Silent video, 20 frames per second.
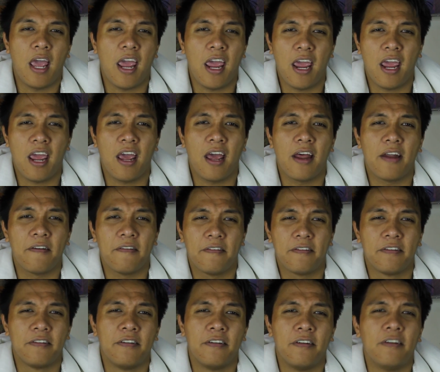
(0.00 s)
And
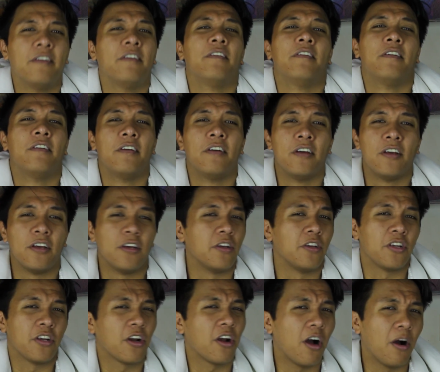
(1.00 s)

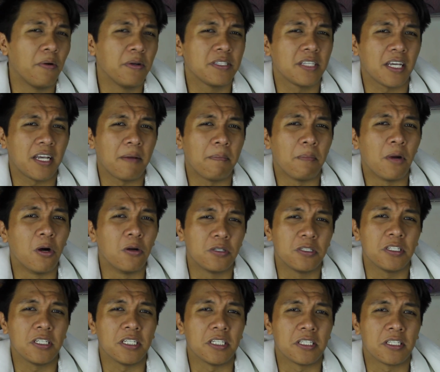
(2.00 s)
you're always like
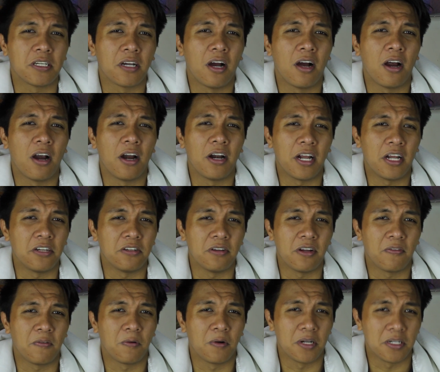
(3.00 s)
emotionally scarred and you
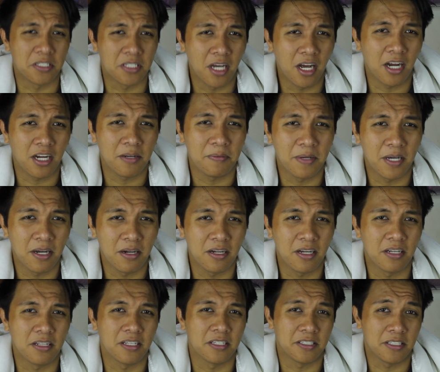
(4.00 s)
never want to talk about
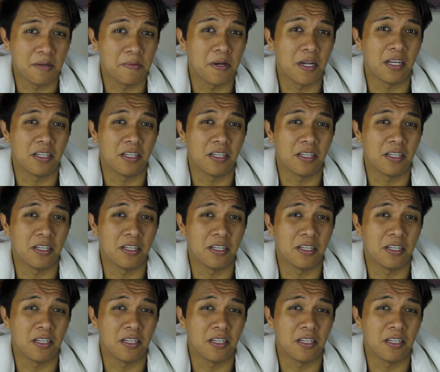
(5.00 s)
it unless someone